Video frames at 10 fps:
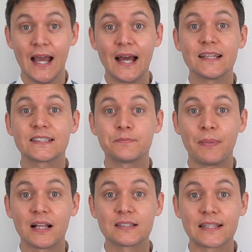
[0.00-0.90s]
and it
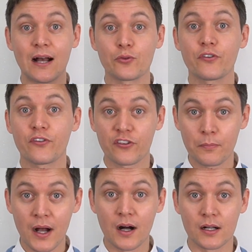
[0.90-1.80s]
spells out
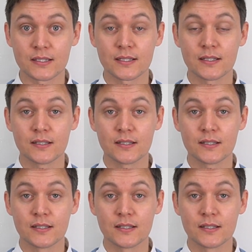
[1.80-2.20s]
SMART.